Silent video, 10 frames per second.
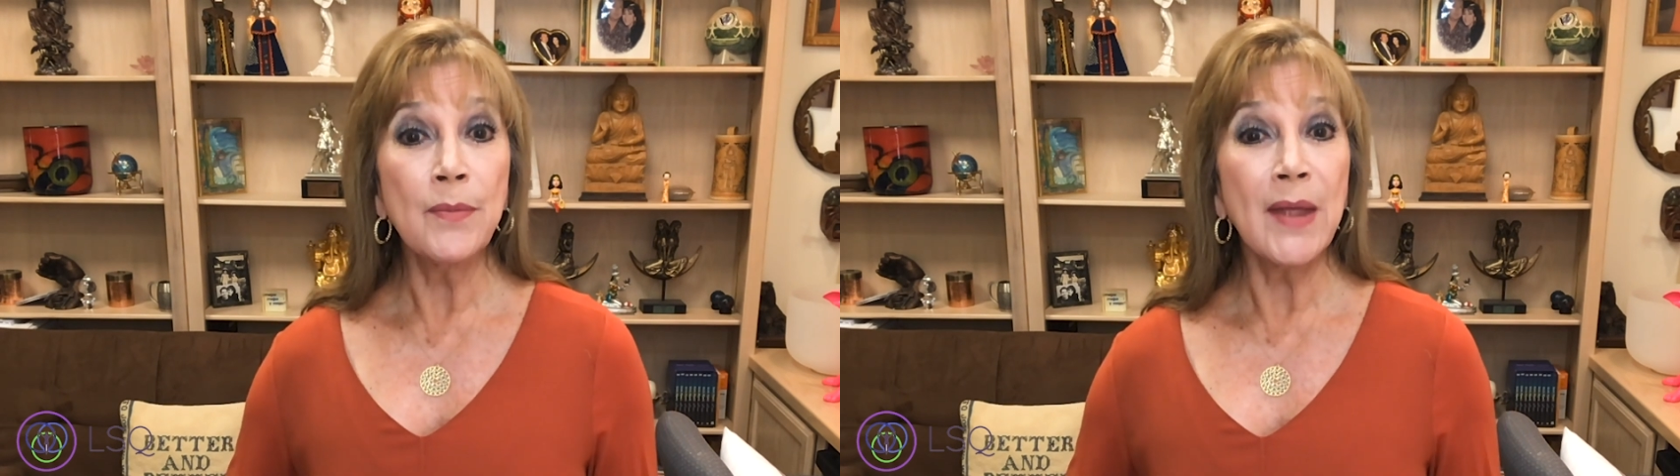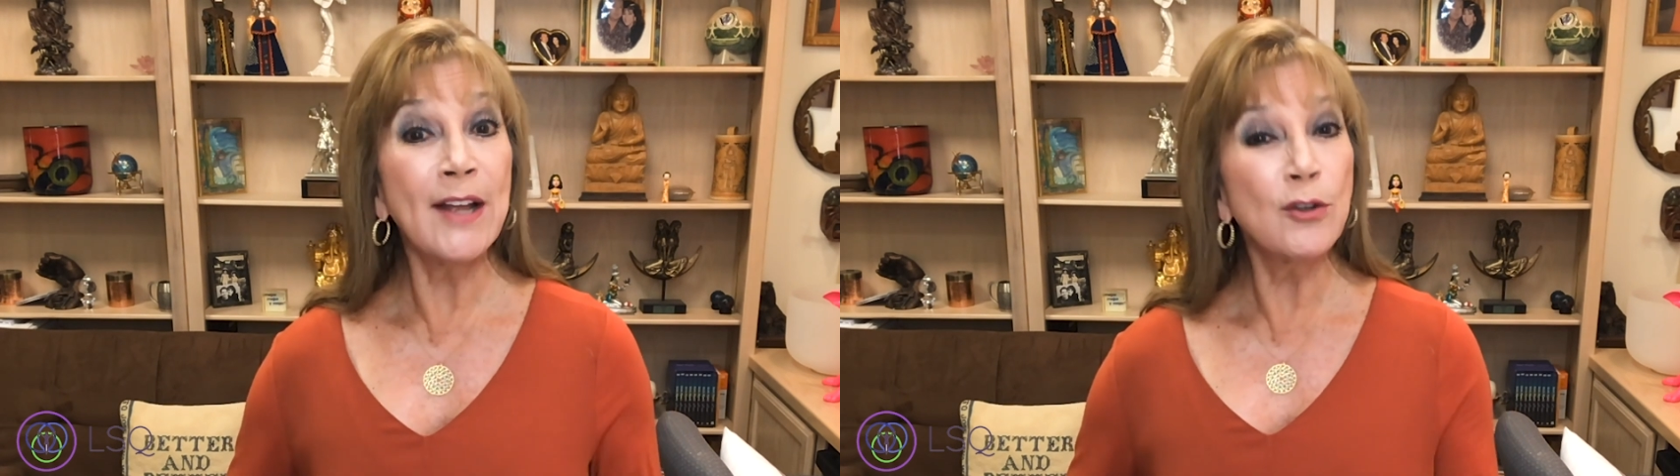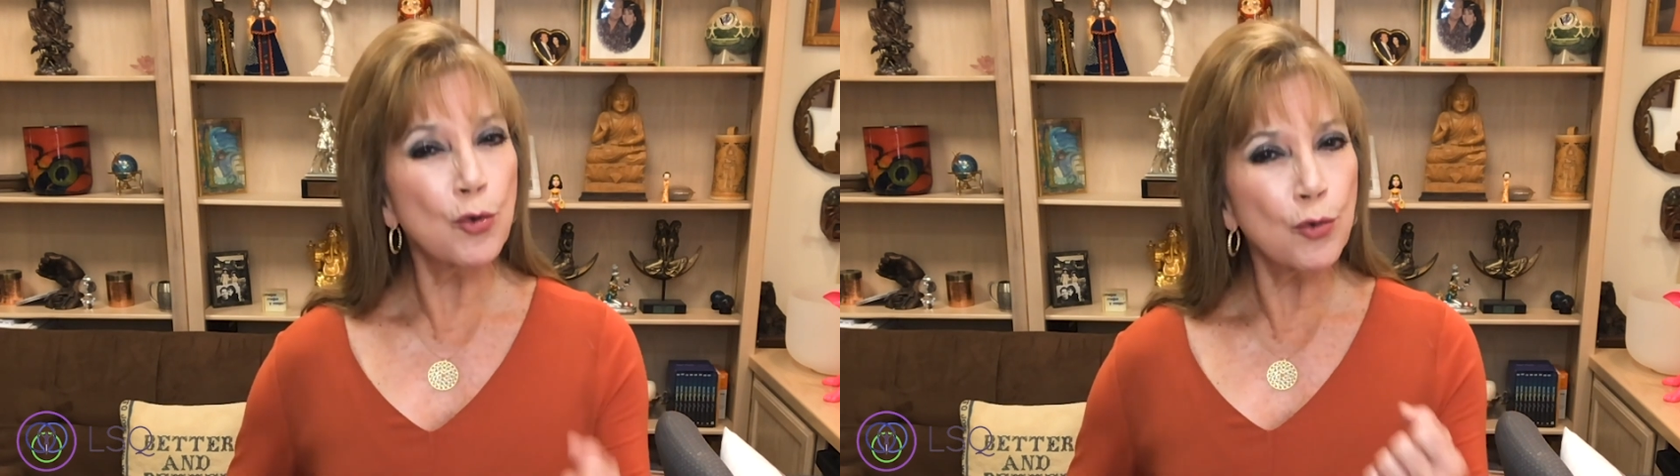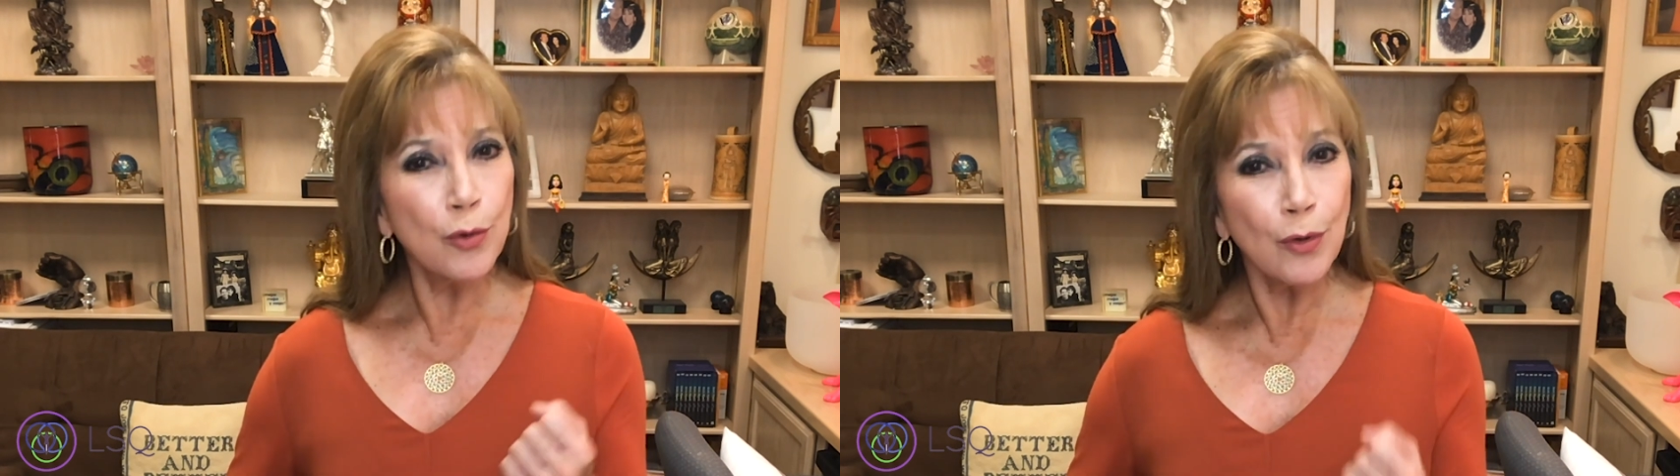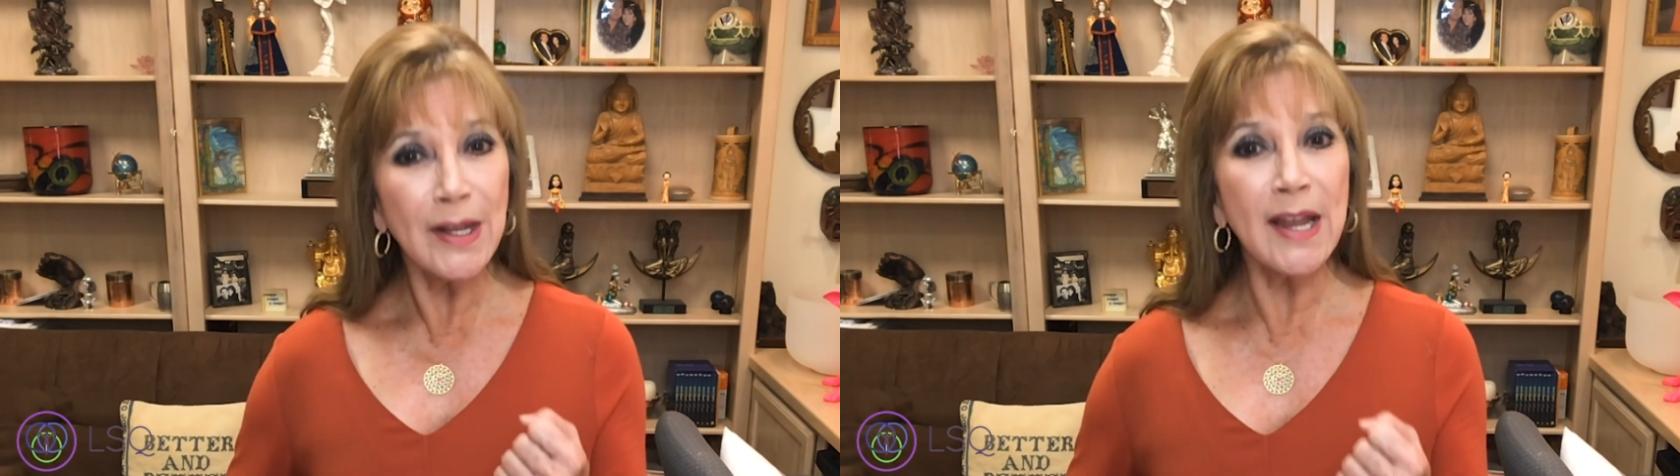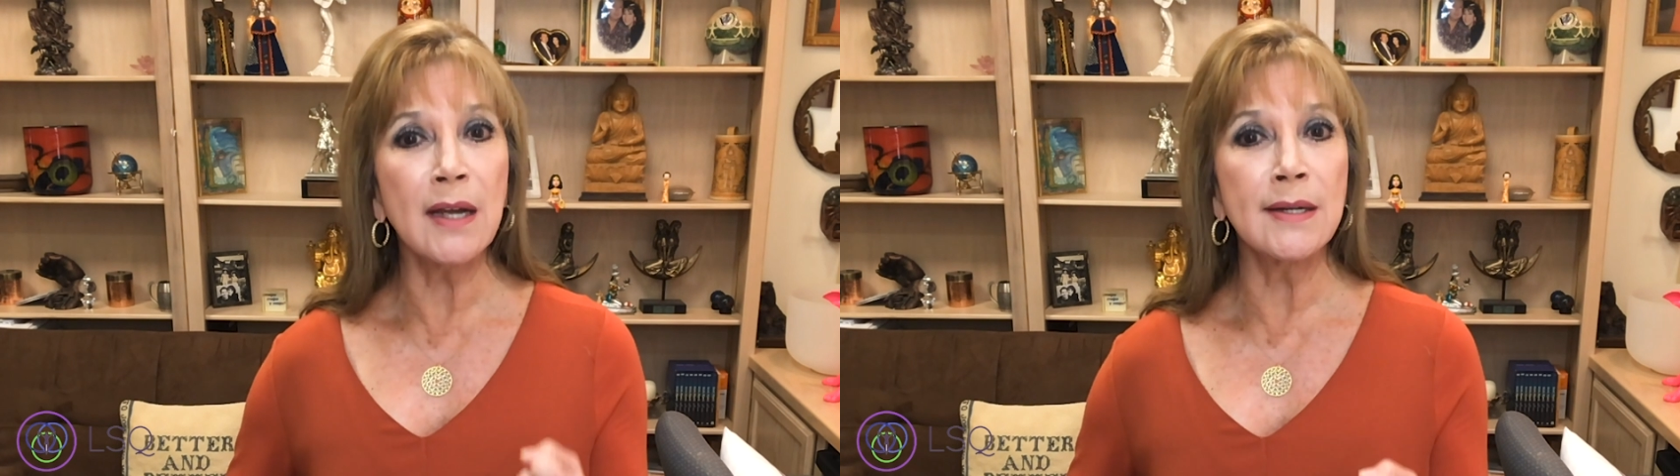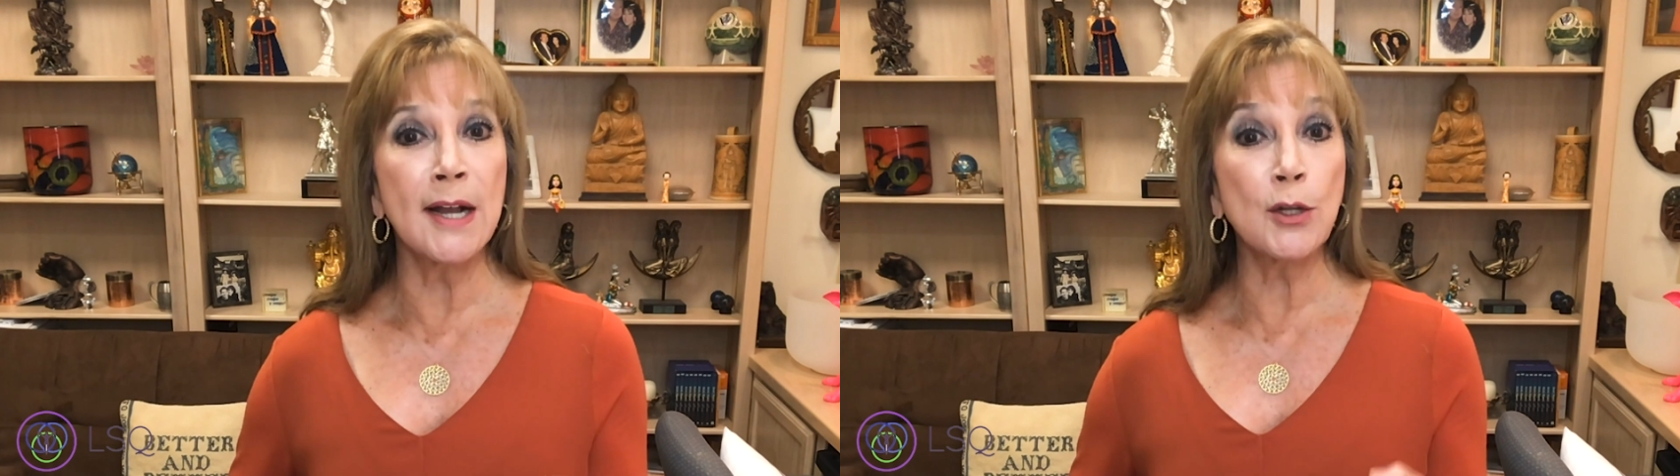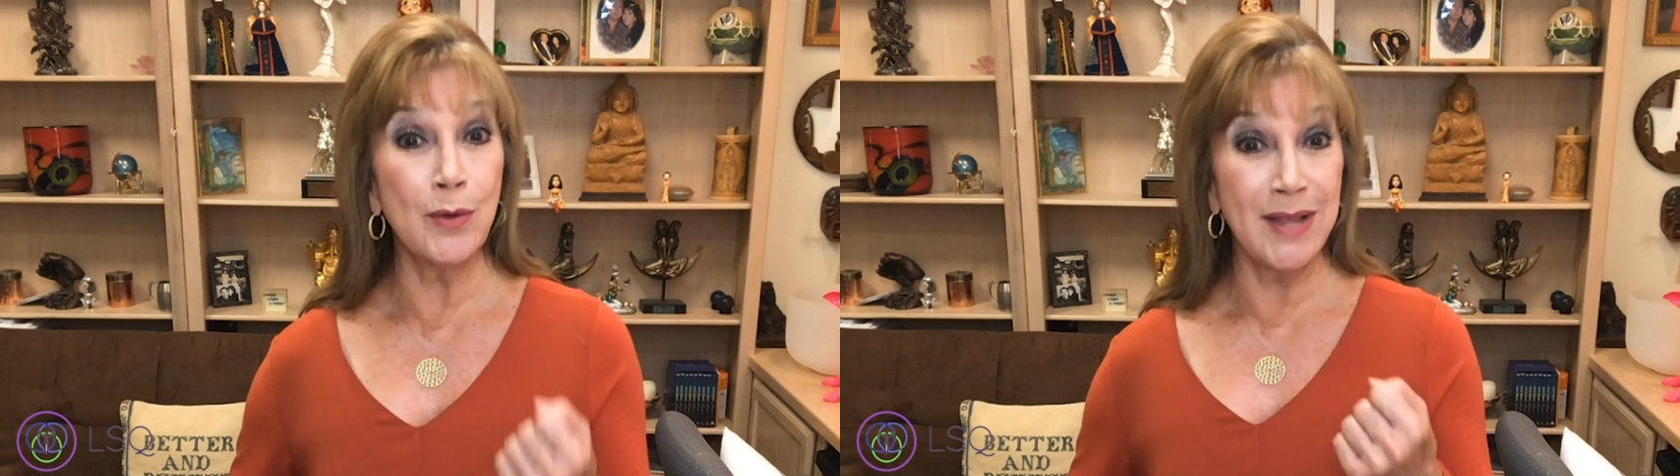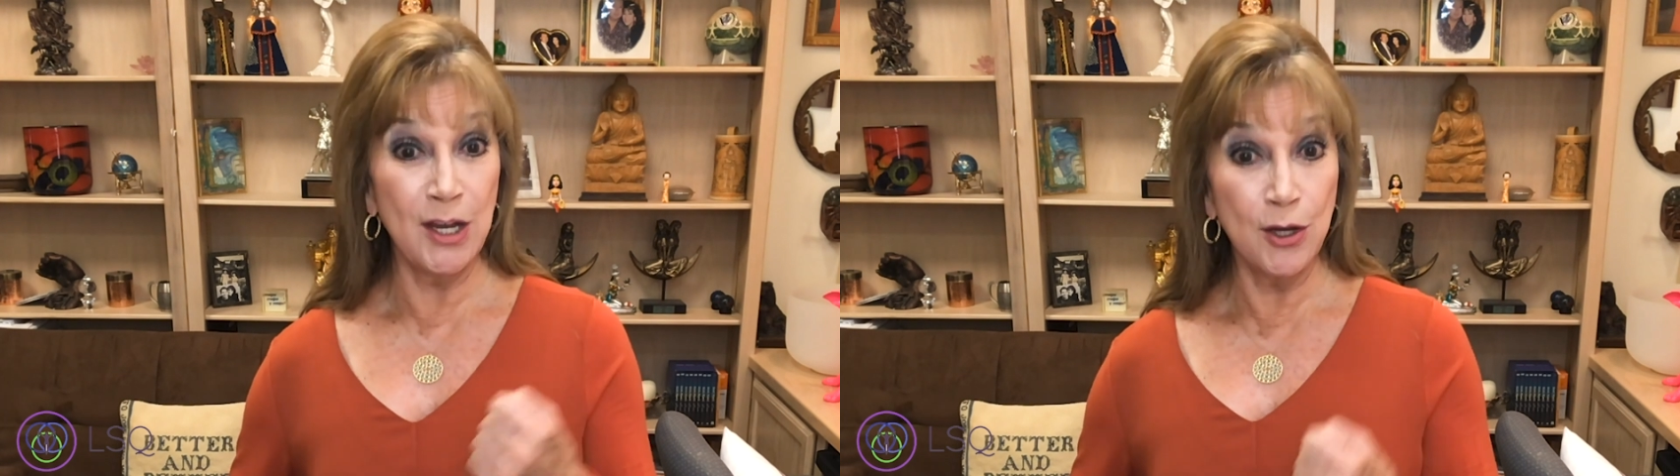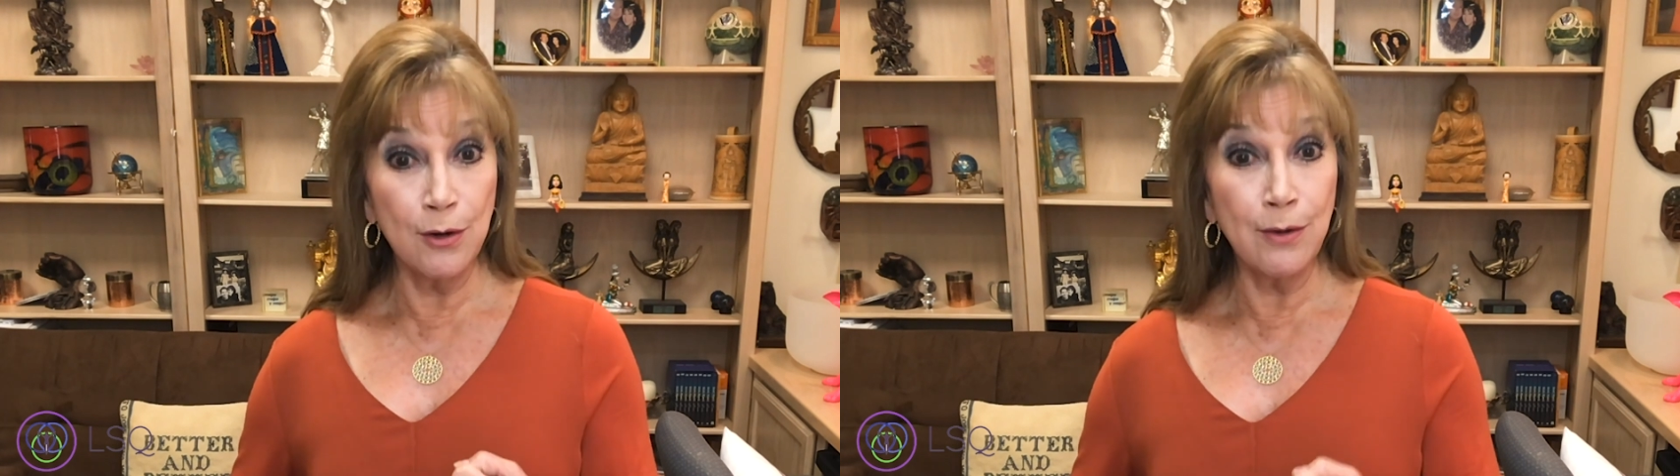and truly connect with a
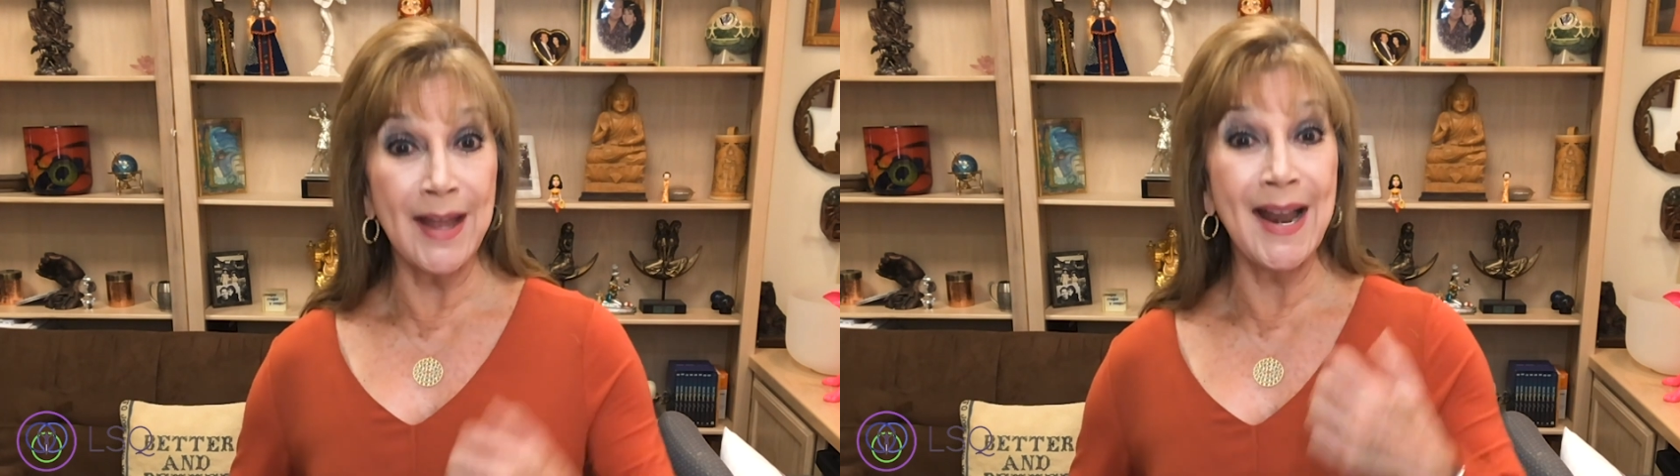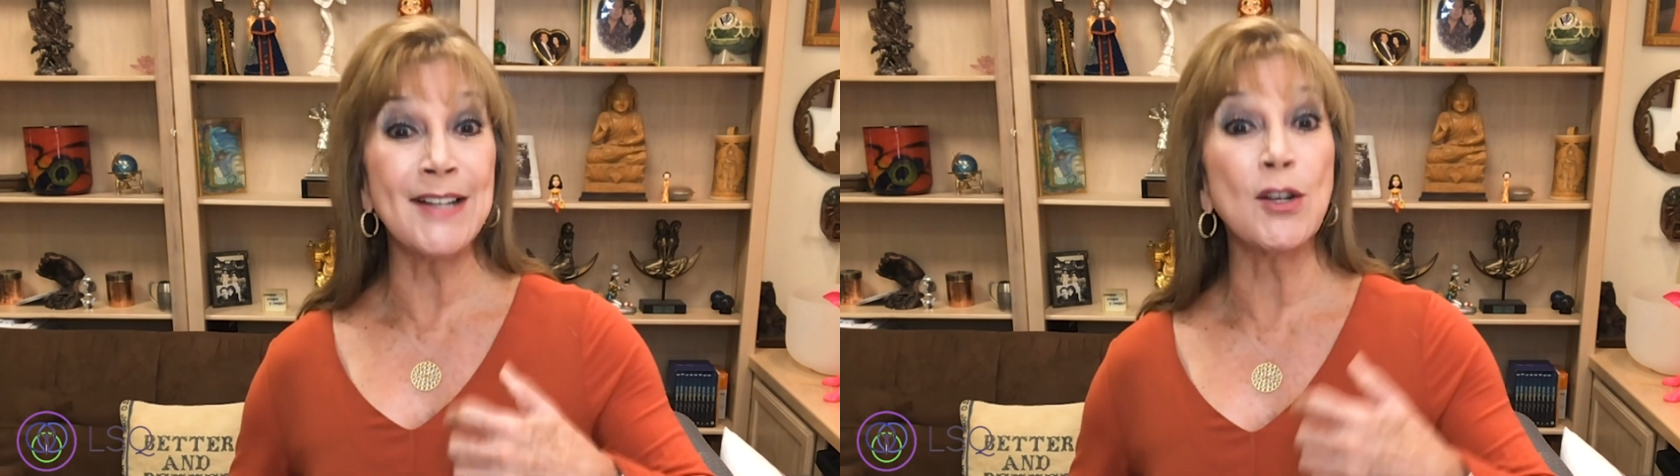you that has